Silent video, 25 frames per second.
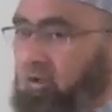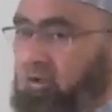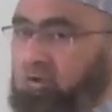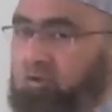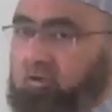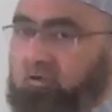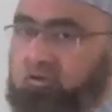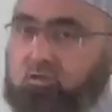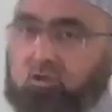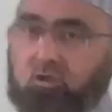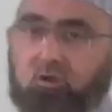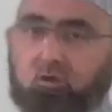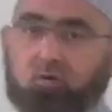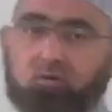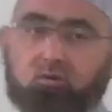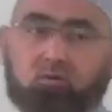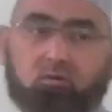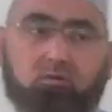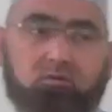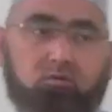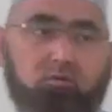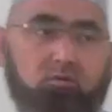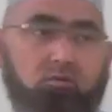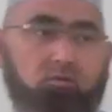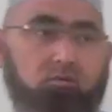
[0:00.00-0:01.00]

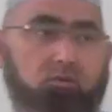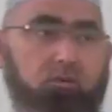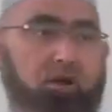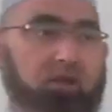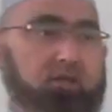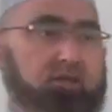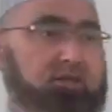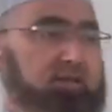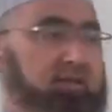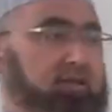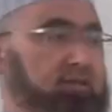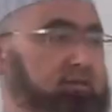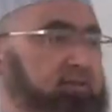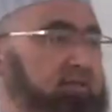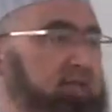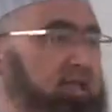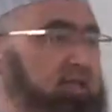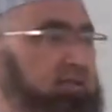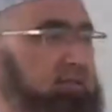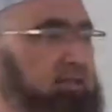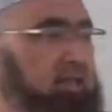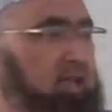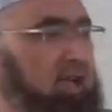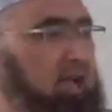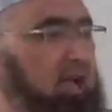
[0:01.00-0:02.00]
So once a
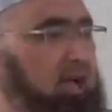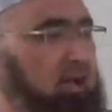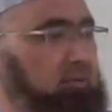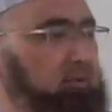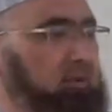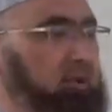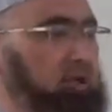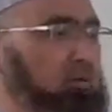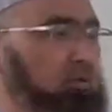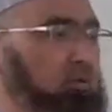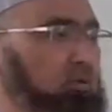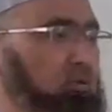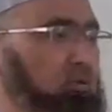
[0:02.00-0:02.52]
such Sahabi who